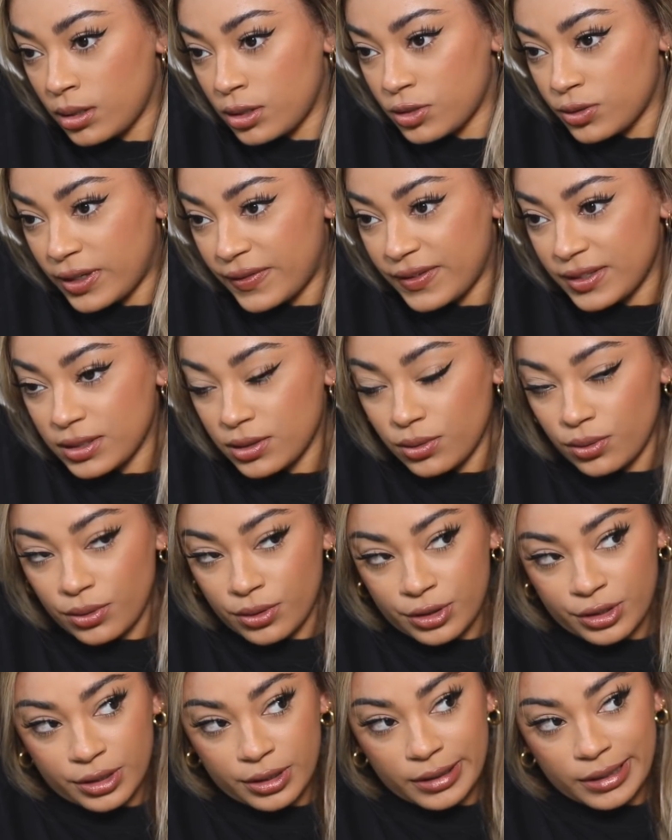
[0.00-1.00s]
So I have this little
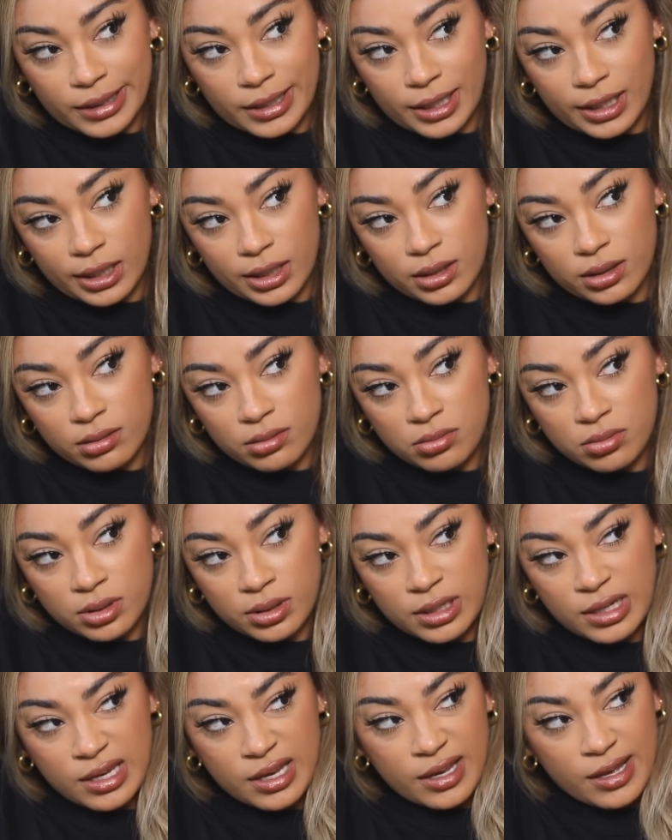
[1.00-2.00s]
curling iron
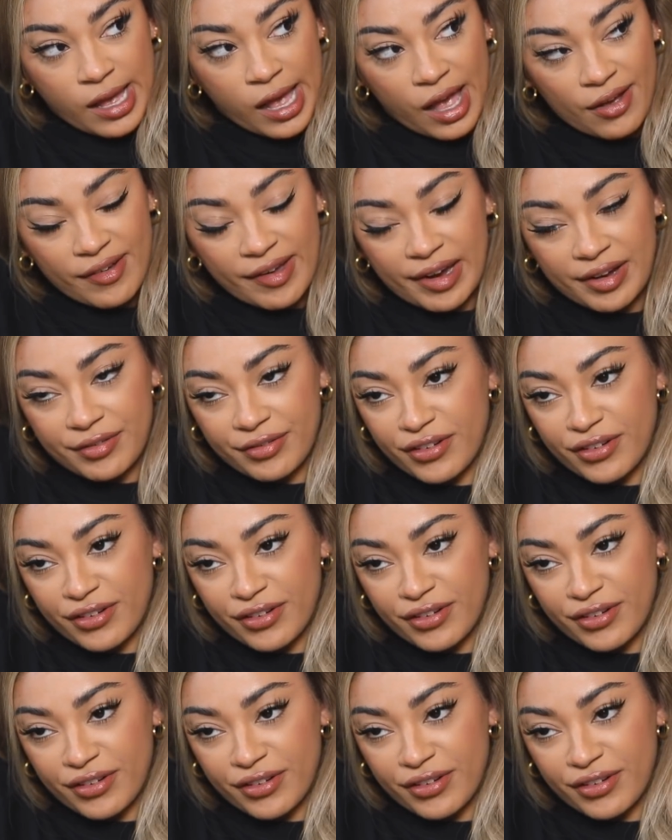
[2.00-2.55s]
I've had